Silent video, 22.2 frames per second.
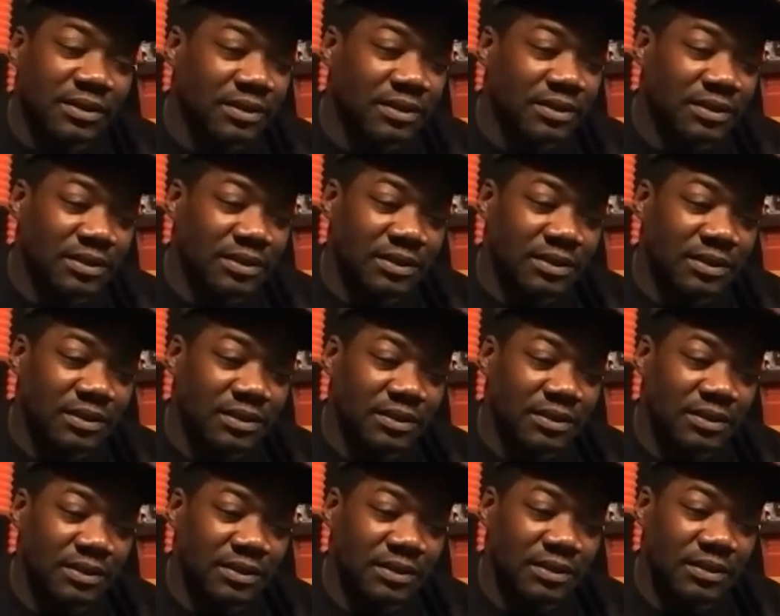
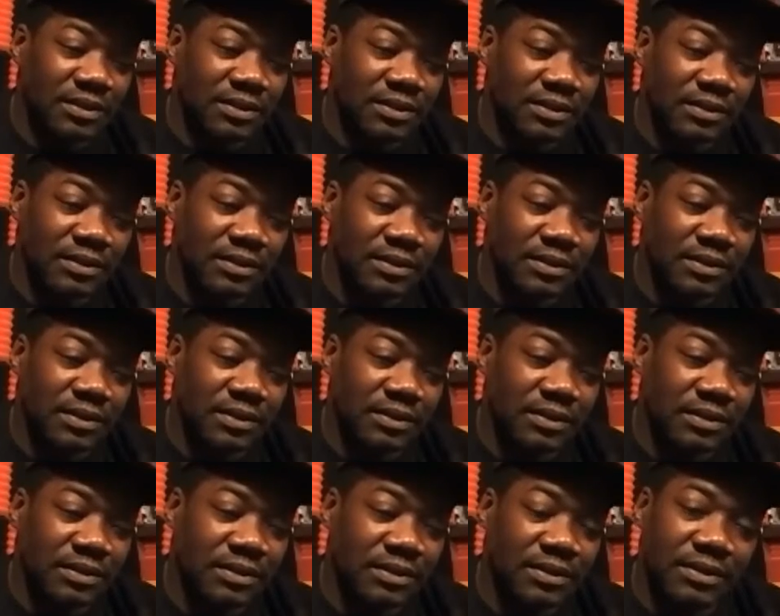
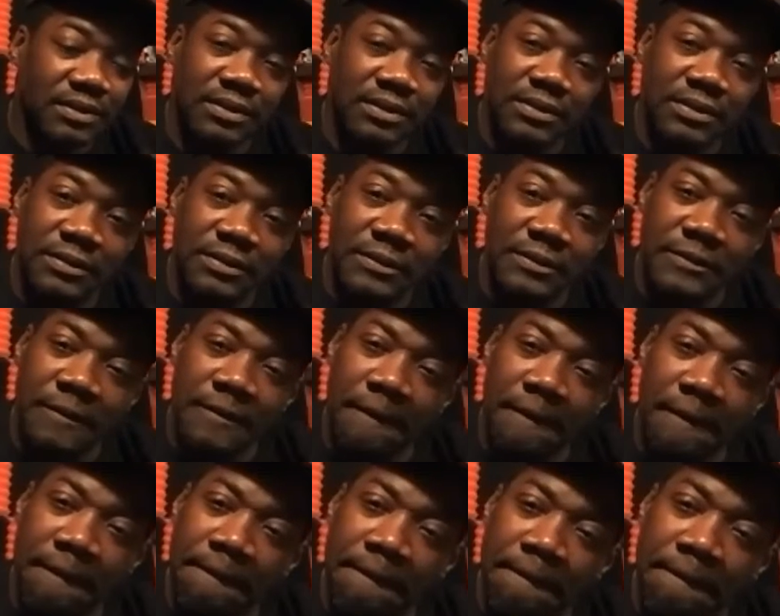
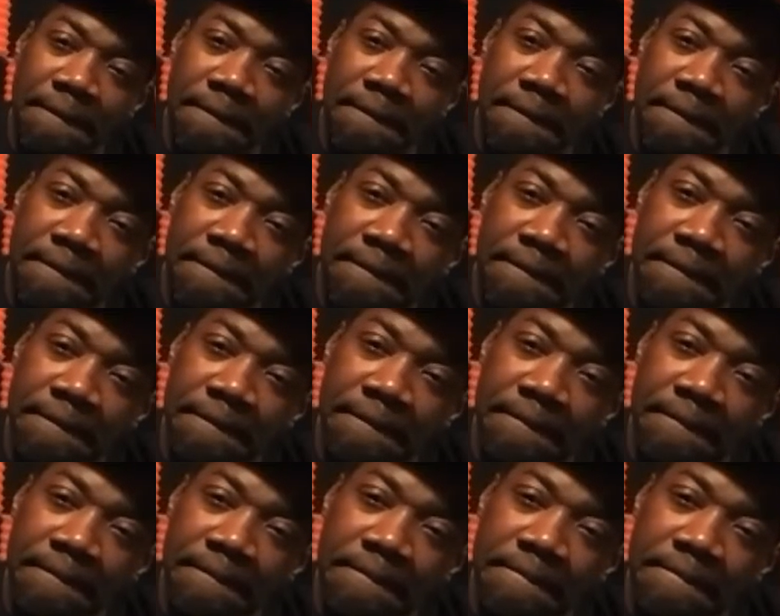
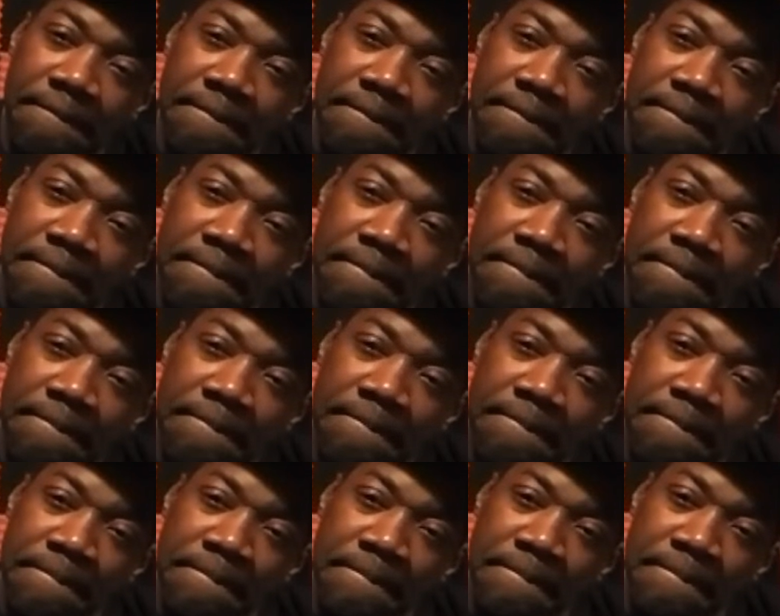
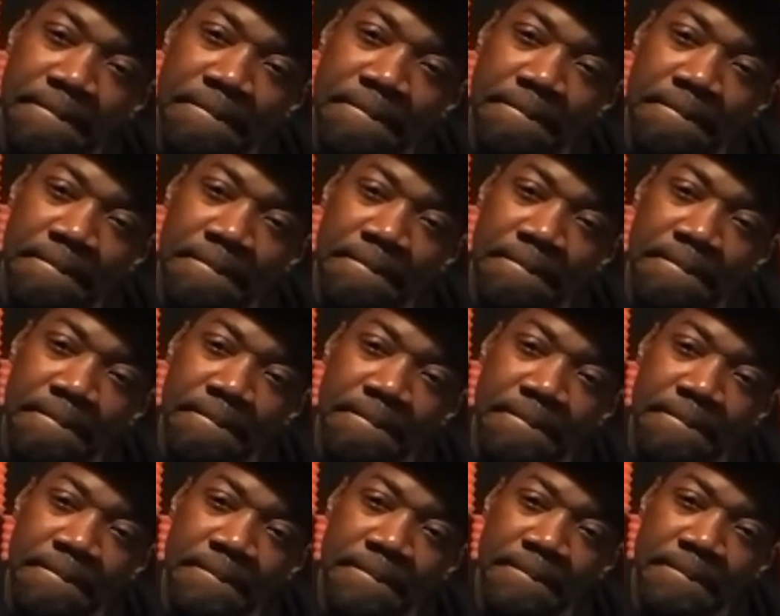
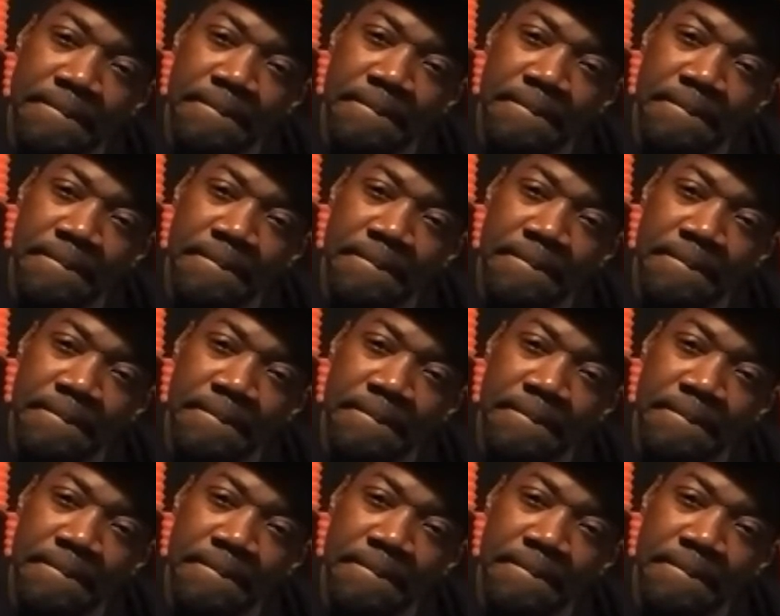(silent)